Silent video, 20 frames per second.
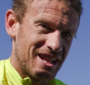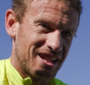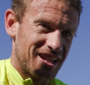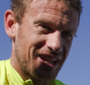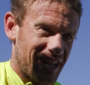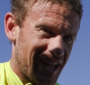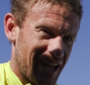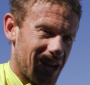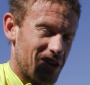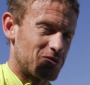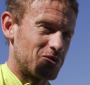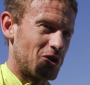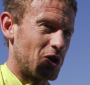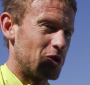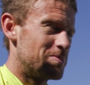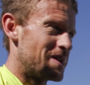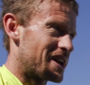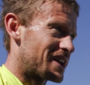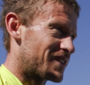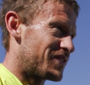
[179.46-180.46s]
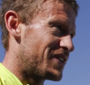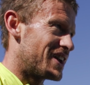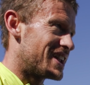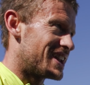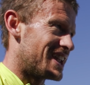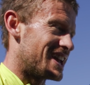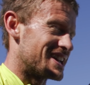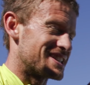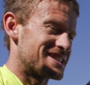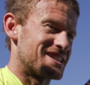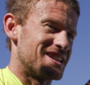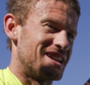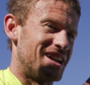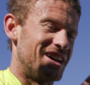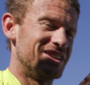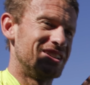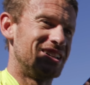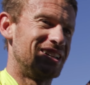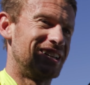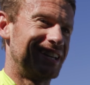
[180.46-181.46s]
like aerobic fitness, you
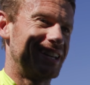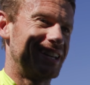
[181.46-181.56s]
know?